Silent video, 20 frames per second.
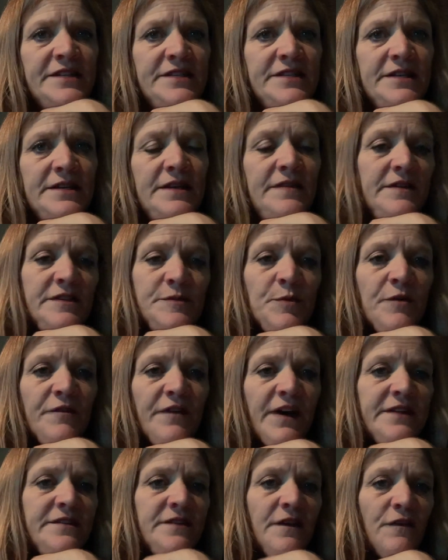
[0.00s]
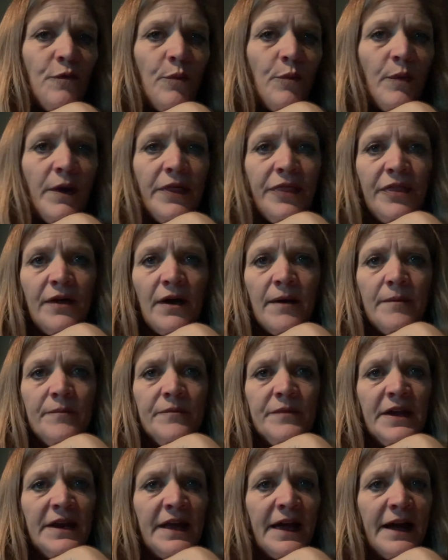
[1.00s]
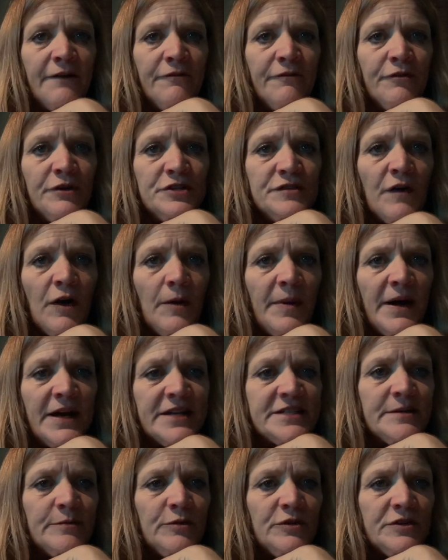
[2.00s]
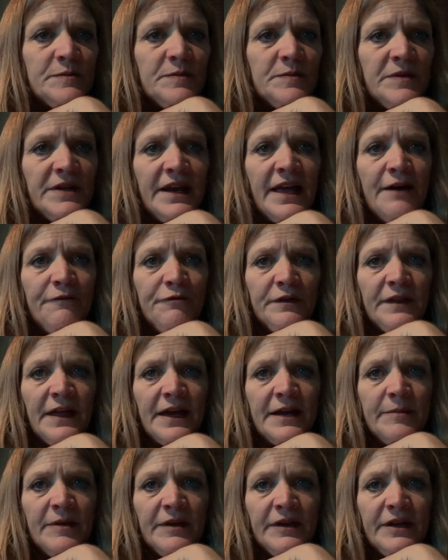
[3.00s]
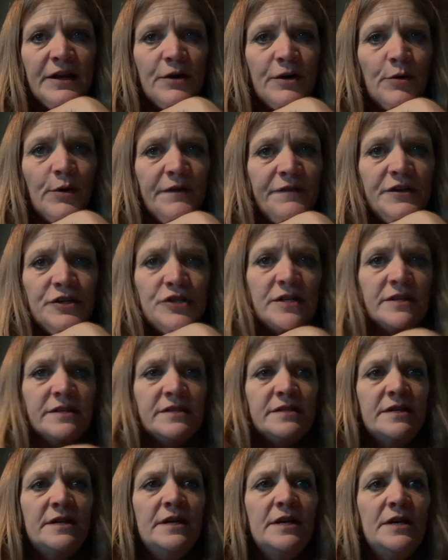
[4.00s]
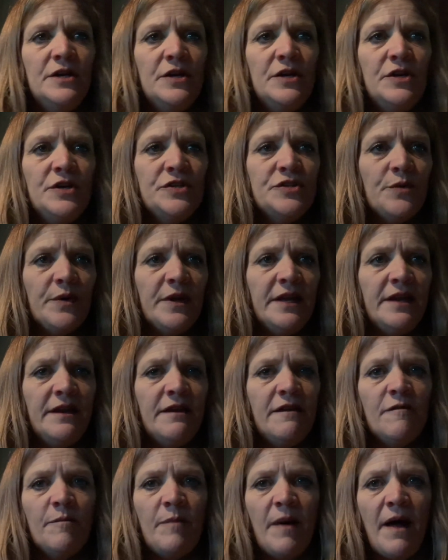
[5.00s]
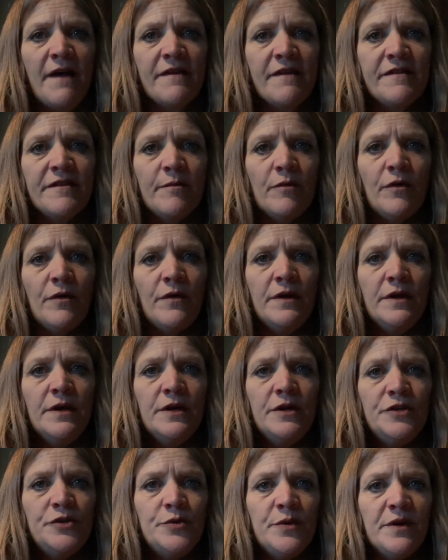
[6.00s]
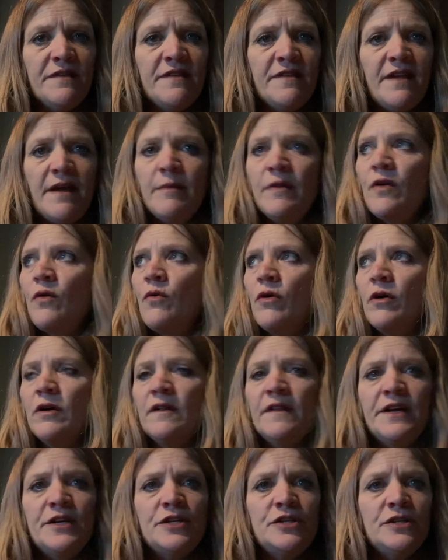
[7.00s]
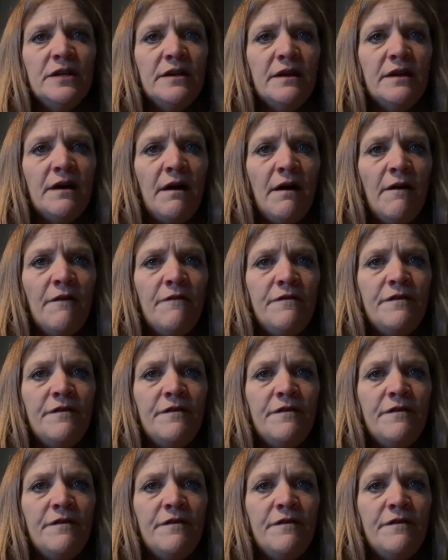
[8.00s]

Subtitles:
This provides us with an average of all possible split half reliability coefficients. So it is possible to examine the correlation of